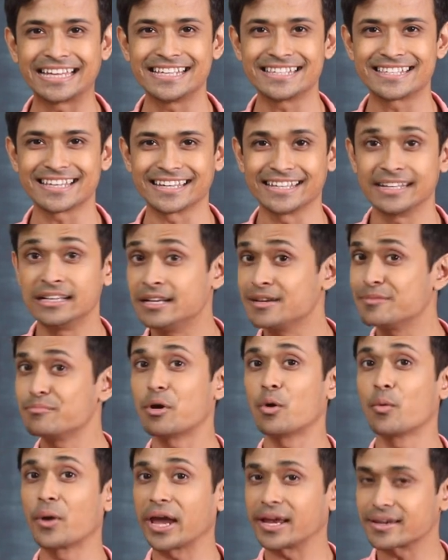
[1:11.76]
easy.
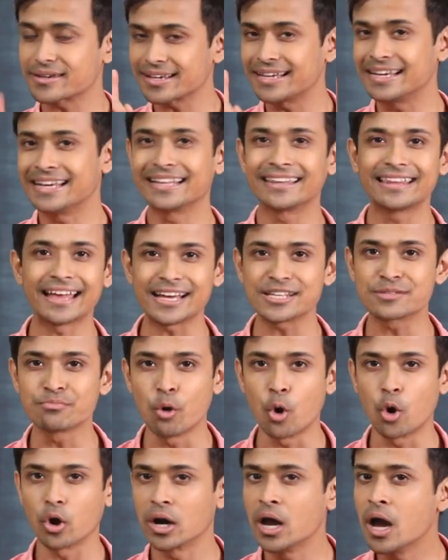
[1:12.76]
But wait, there's
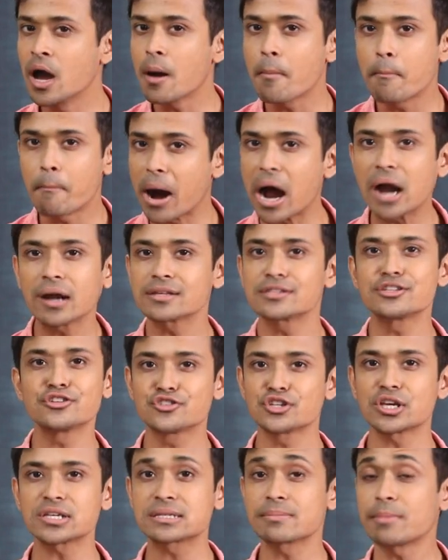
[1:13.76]
more. BARD isn't
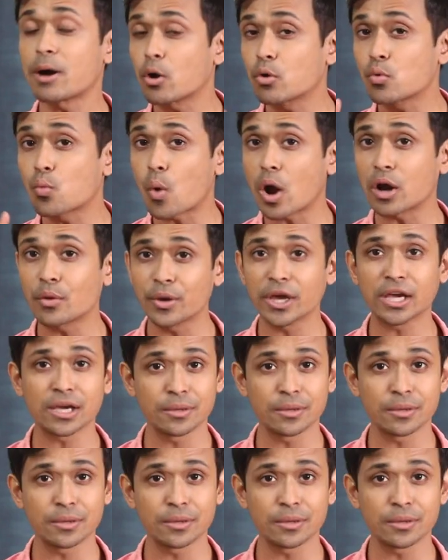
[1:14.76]
just about one-way